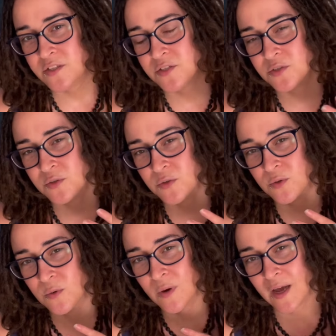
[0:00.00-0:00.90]

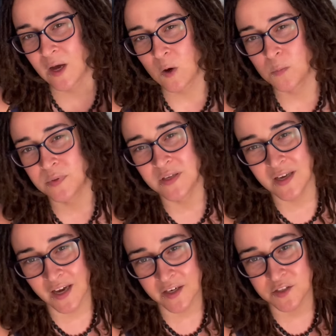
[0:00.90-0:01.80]
to help
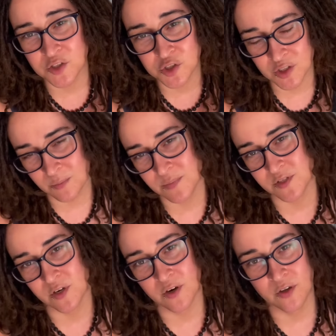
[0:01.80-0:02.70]
kind of
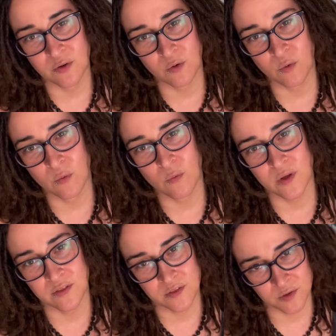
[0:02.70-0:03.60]
jumpstart you
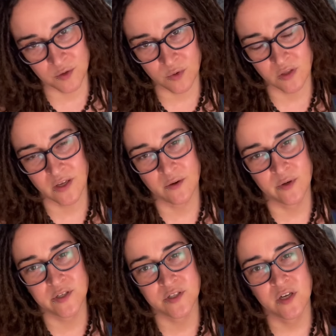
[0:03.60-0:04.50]
with the newer
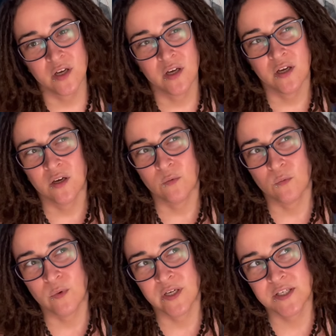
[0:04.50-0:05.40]
language,
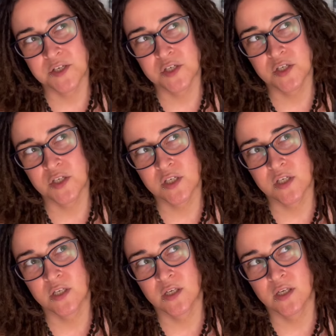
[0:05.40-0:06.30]
which
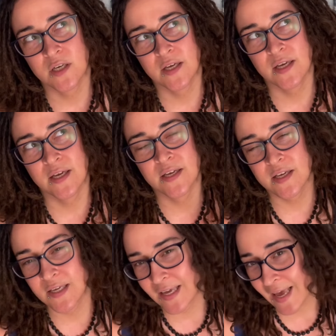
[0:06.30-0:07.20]

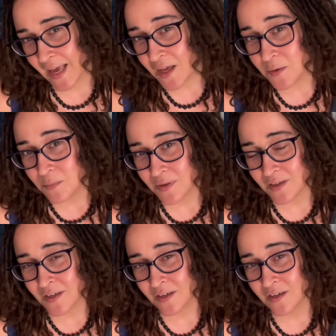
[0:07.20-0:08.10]
can
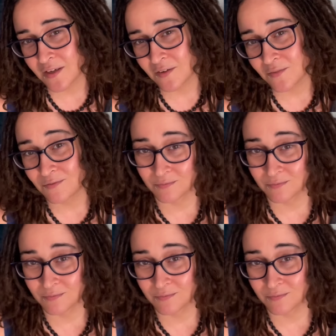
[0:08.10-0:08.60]
be,